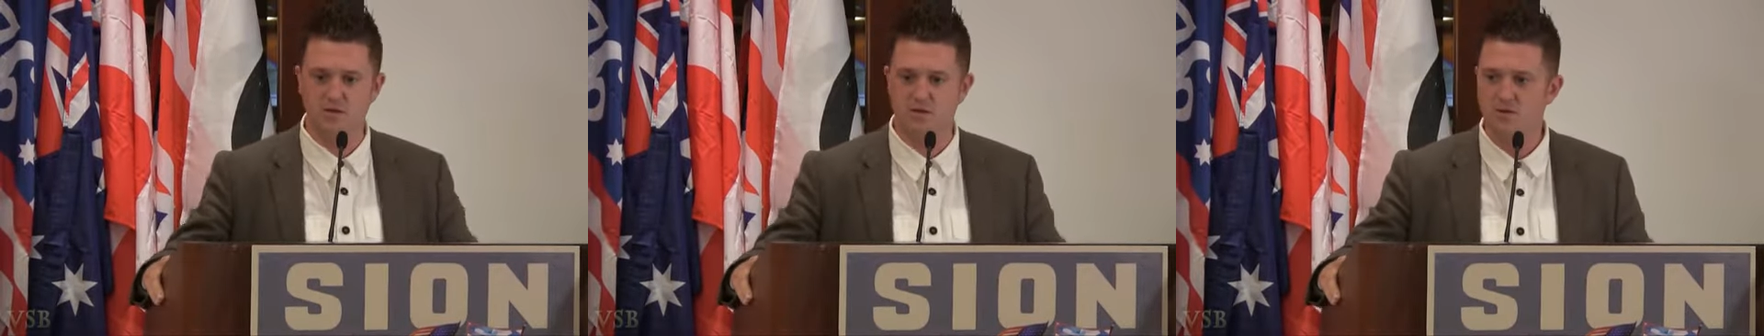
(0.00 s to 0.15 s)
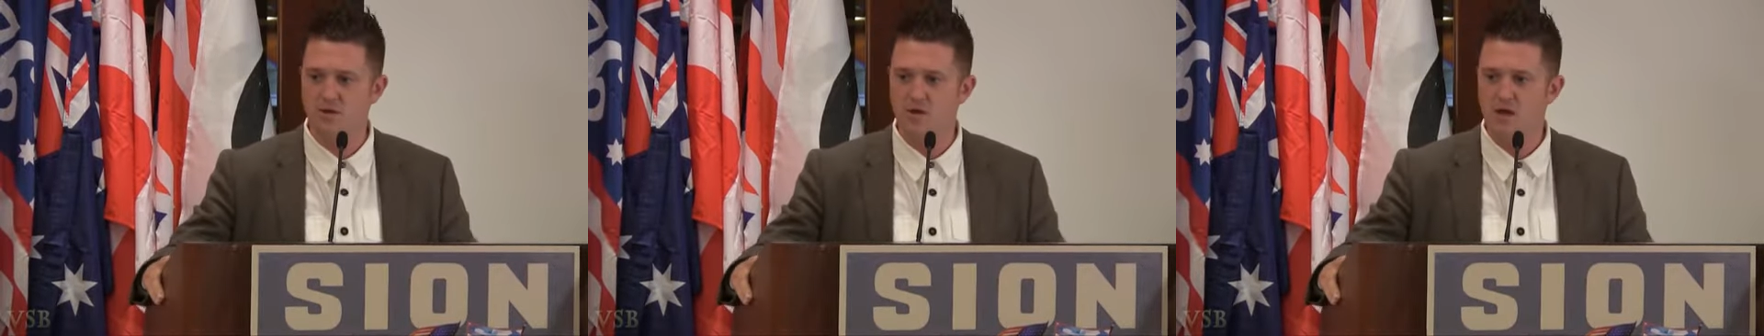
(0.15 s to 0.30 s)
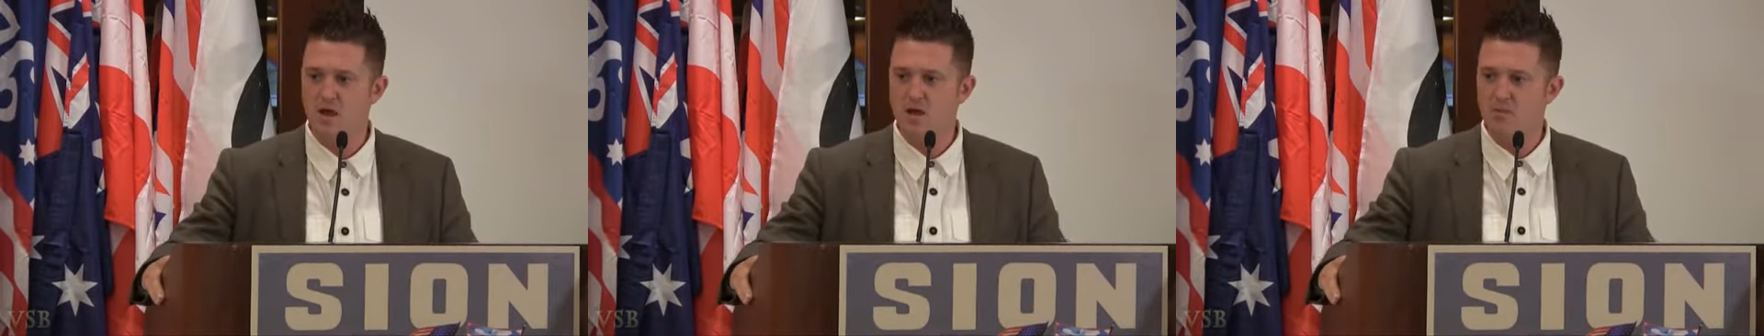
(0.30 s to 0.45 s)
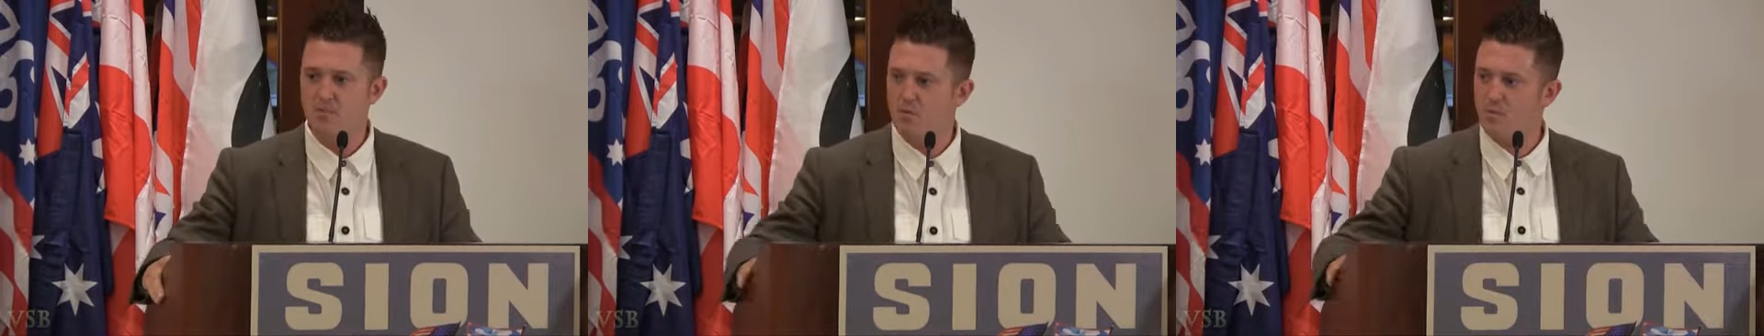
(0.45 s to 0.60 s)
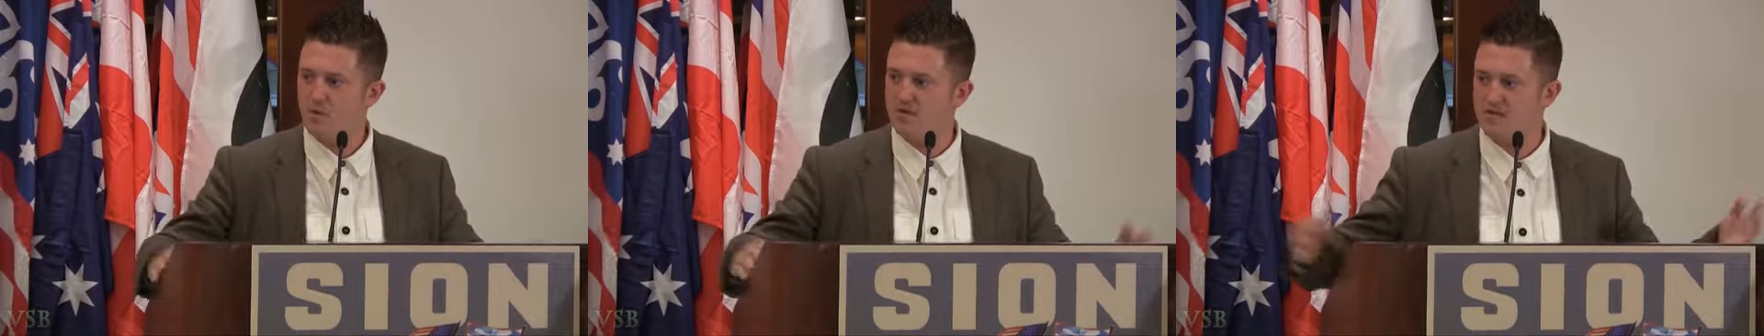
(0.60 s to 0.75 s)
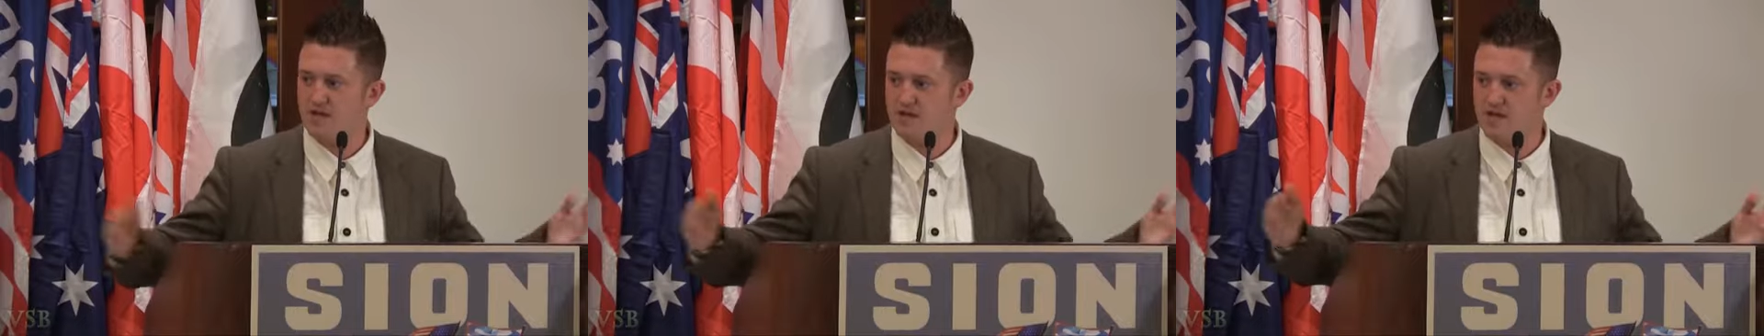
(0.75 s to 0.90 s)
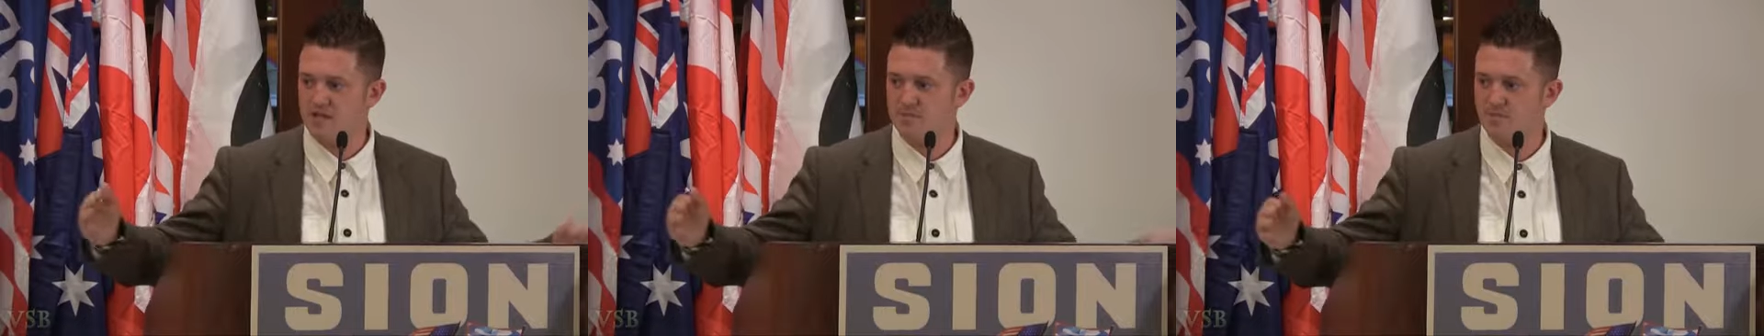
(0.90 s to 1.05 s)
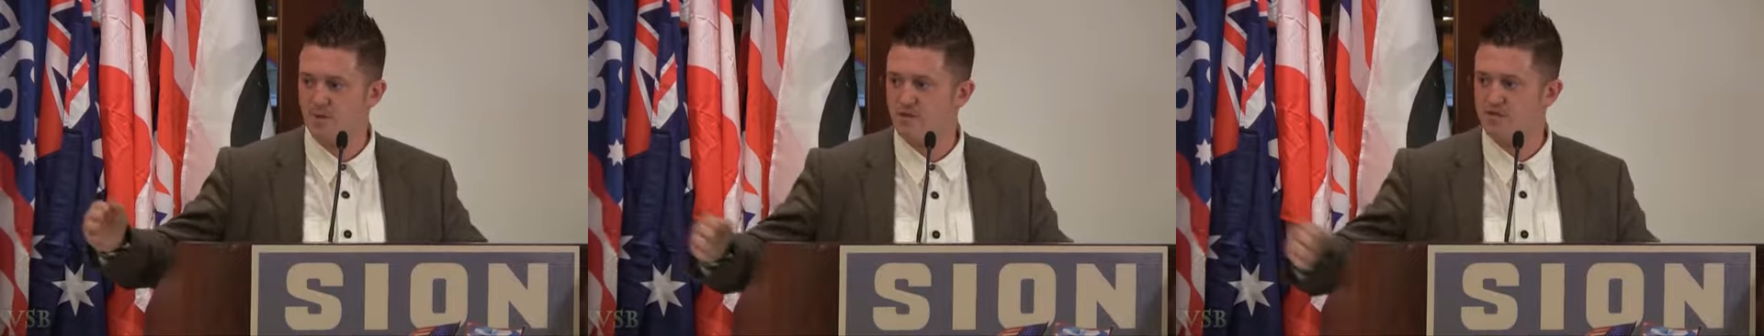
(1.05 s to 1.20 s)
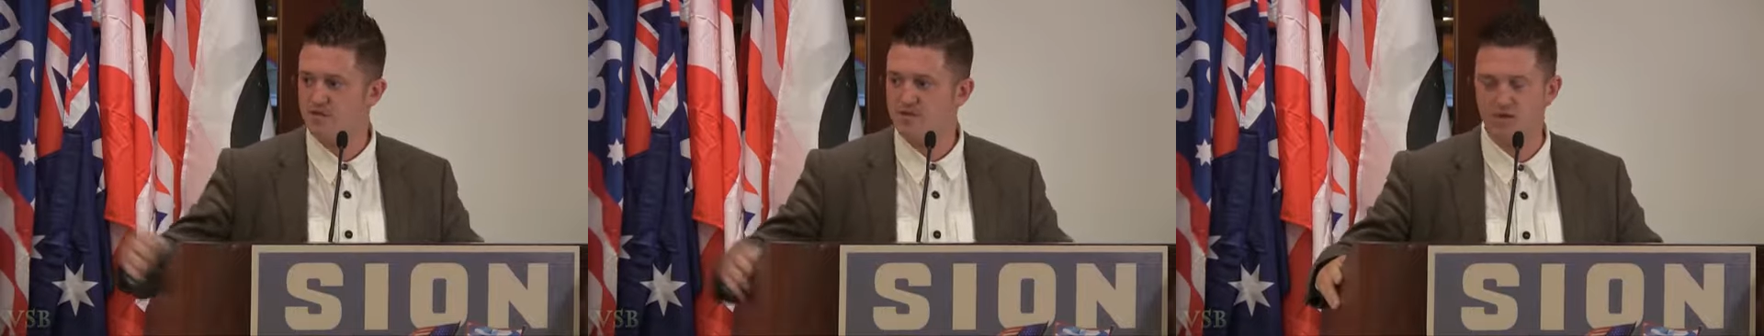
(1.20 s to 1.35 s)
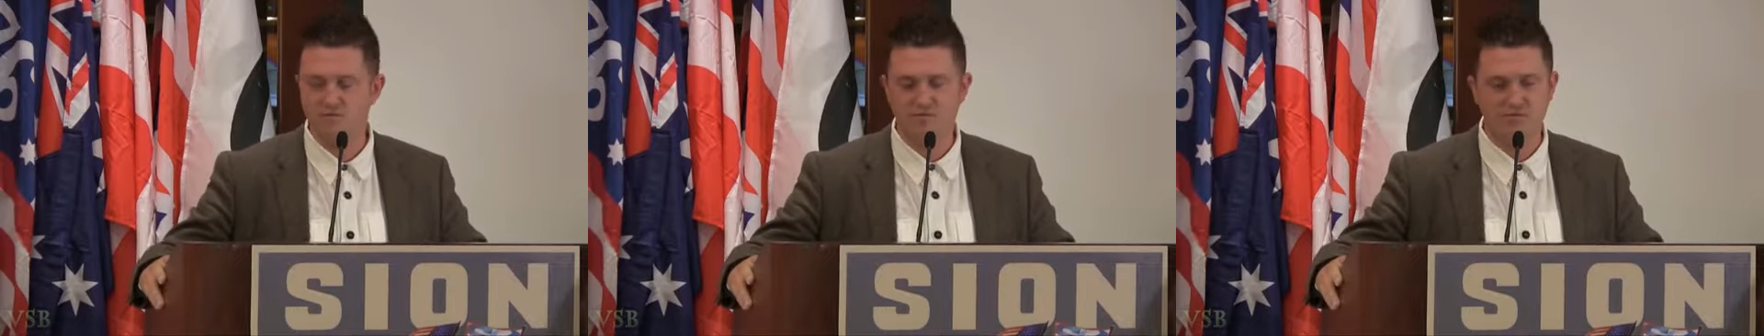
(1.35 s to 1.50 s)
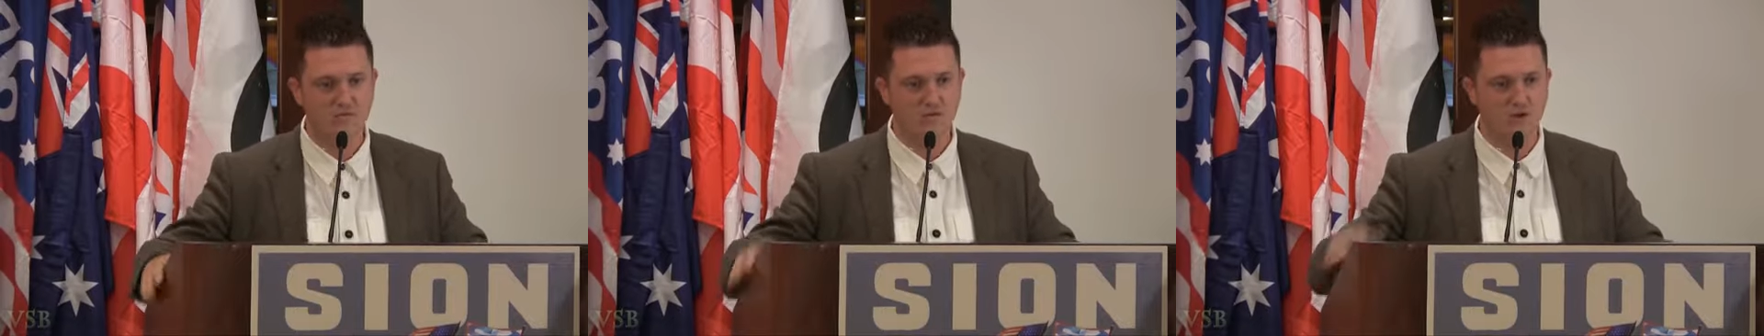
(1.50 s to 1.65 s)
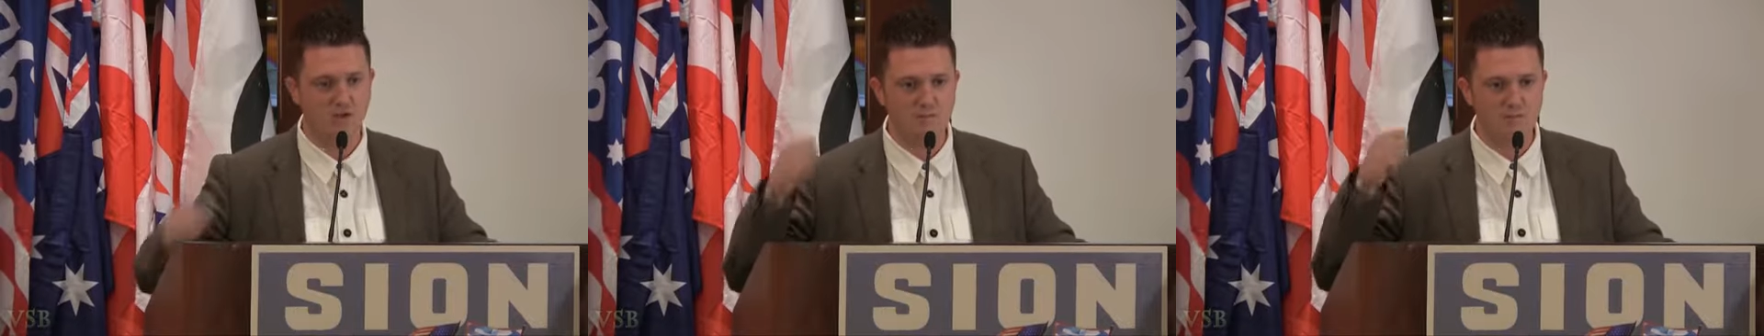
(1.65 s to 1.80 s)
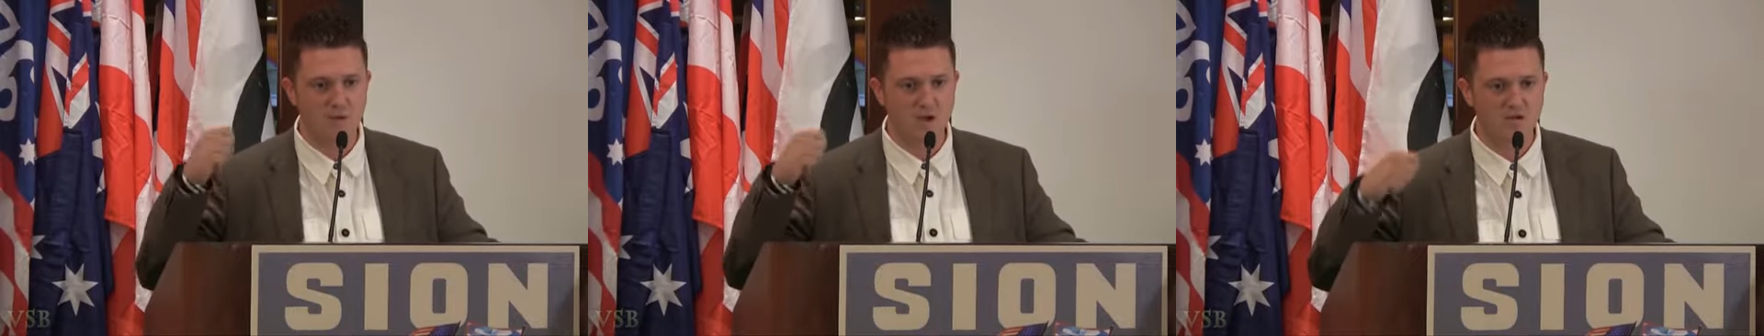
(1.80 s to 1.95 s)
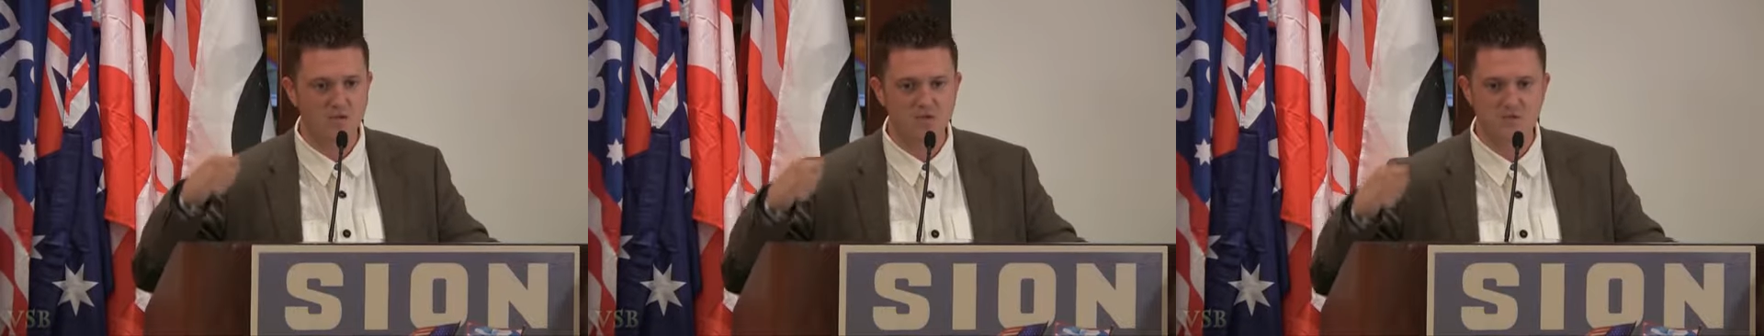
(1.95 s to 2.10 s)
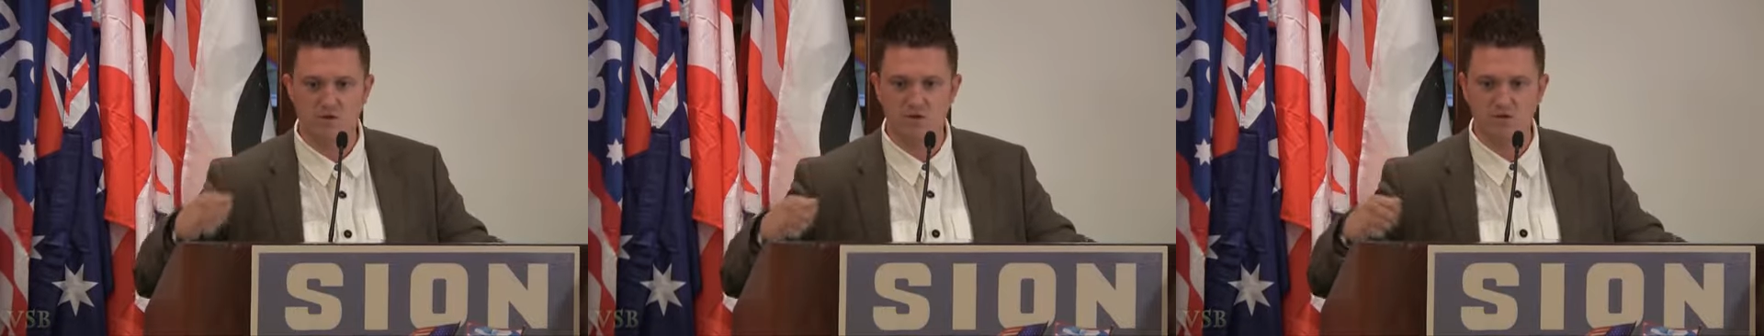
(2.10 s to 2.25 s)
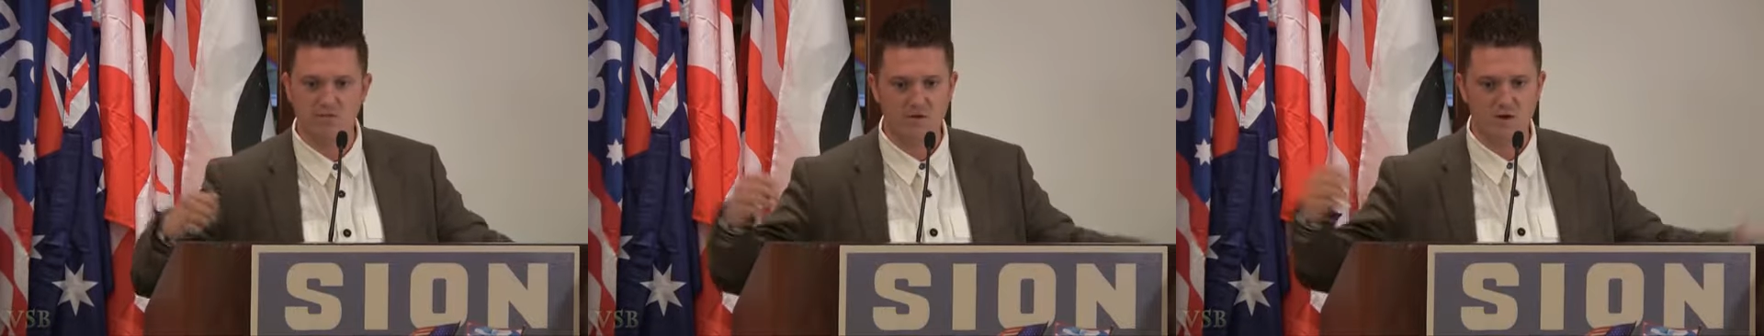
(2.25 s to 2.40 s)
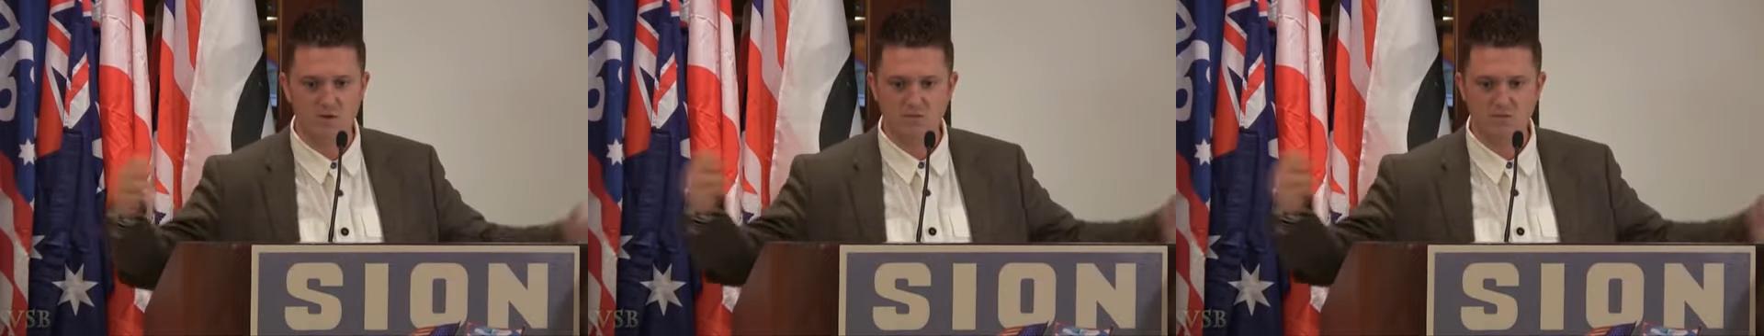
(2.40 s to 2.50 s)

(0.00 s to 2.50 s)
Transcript: but once they exposed it, I thought, right, the mask's off.